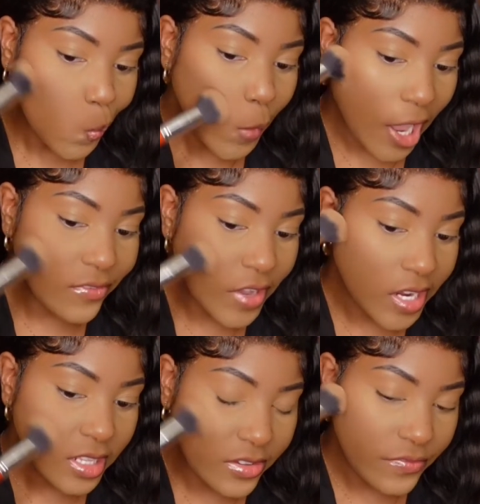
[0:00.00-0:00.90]
I
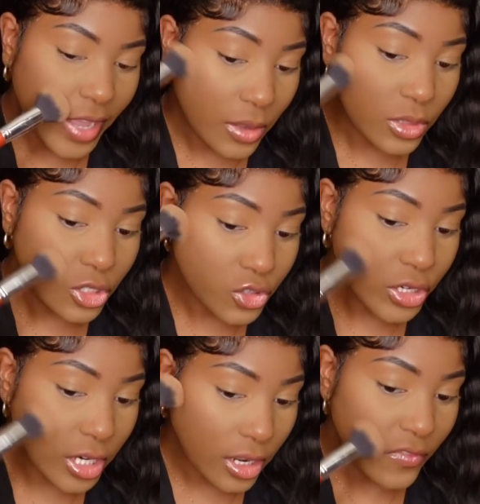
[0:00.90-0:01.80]
finally found the
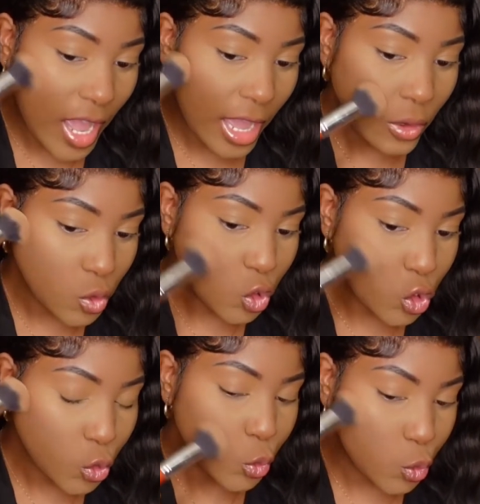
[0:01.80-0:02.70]
trick of how
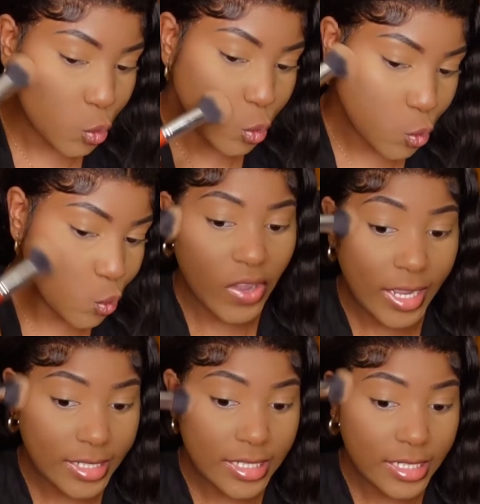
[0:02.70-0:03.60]
to
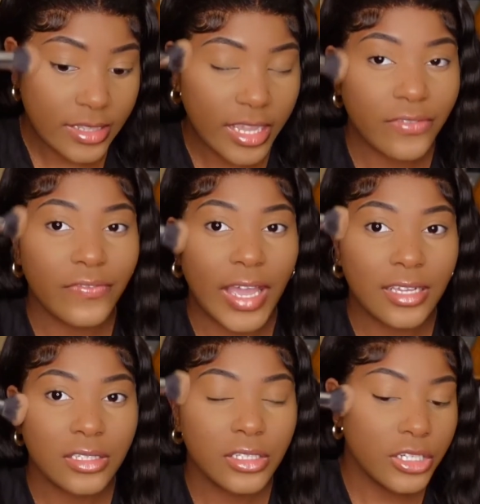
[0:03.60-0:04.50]
find it like
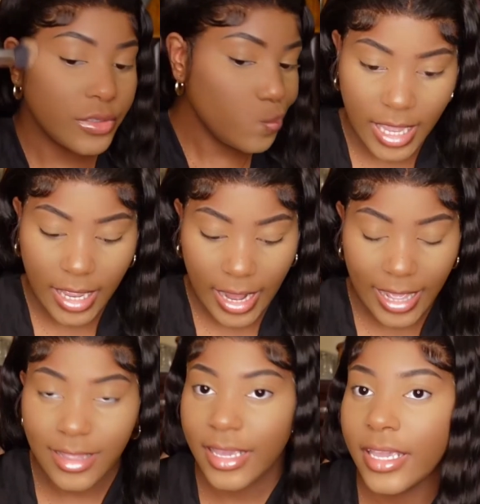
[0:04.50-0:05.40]
faster and
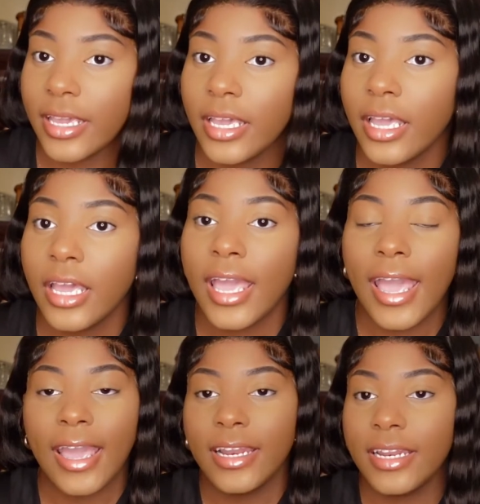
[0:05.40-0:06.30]
I like
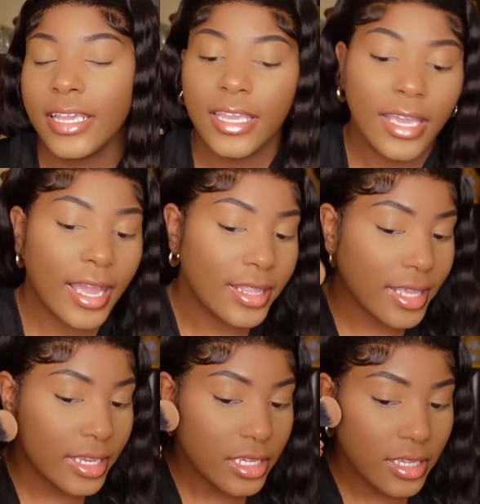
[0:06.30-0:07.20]
editing i
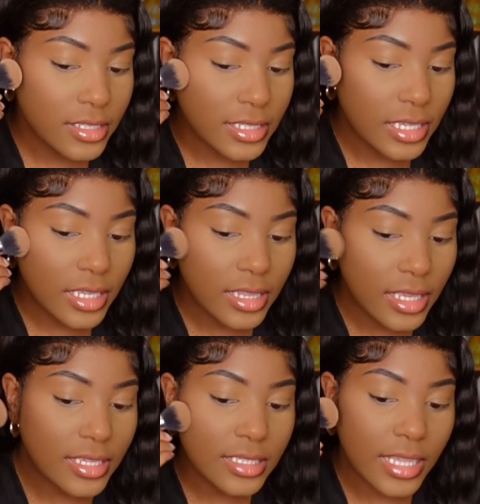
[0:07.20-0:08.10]
like seeing
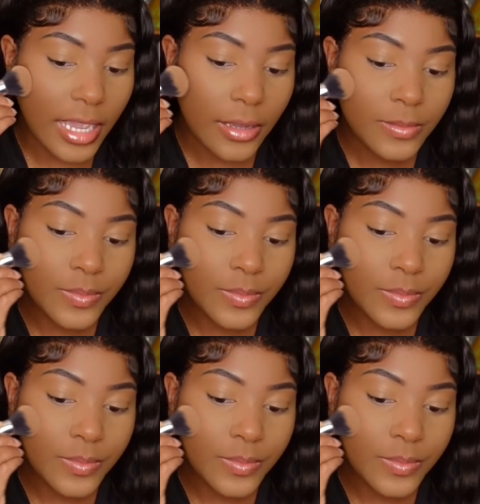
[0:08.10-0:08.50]
things like